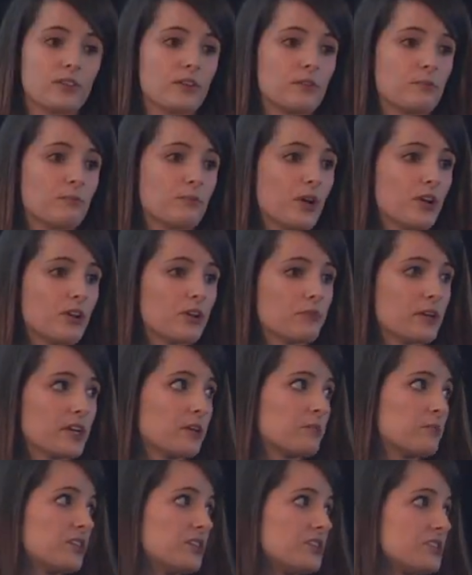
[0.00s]
the product
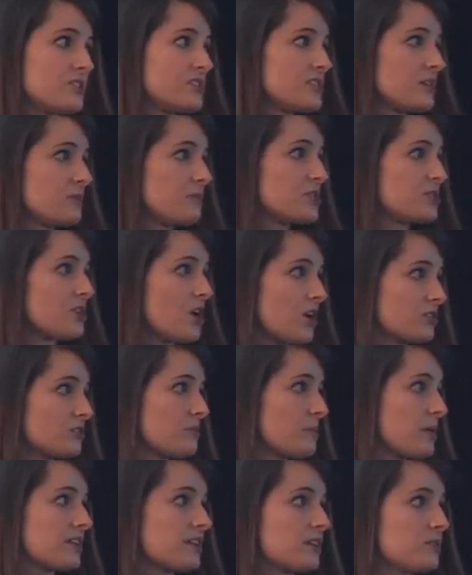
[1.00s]
recommendations that we talked
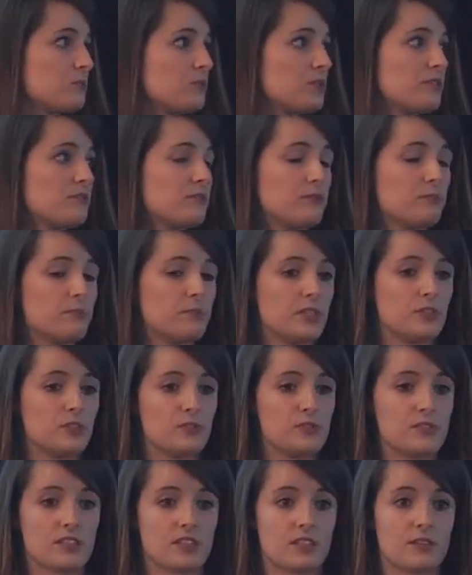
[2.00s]
about, and we've been
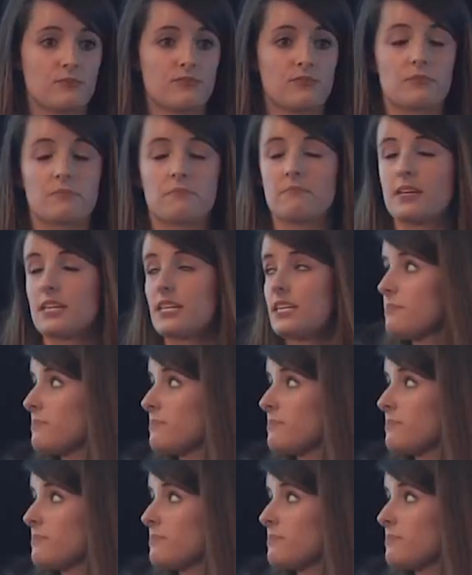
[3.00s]
using them for many,